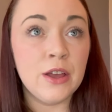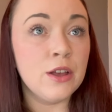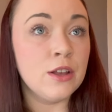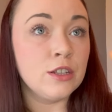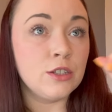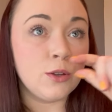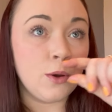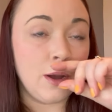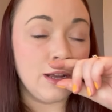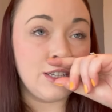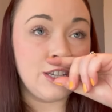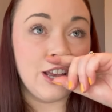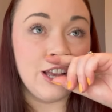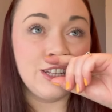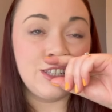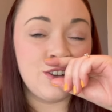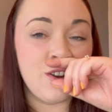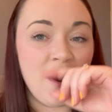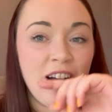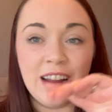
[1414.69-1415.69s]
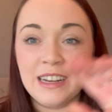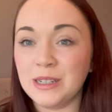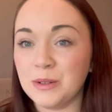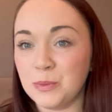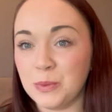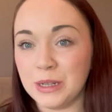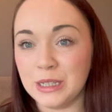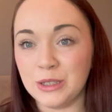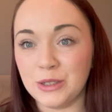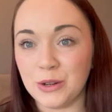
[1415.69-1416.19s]
So I just tried to
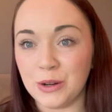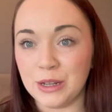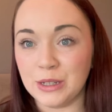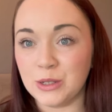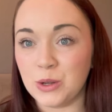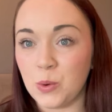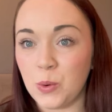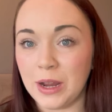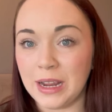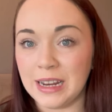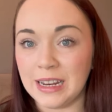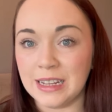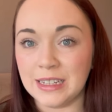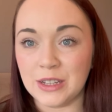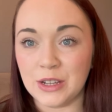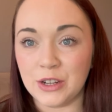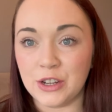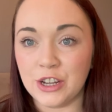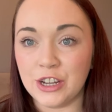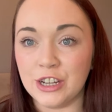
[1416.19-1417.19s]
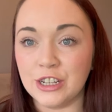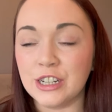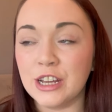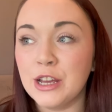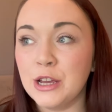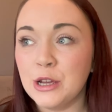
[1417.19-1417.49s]
whiz through it as quickly as I could.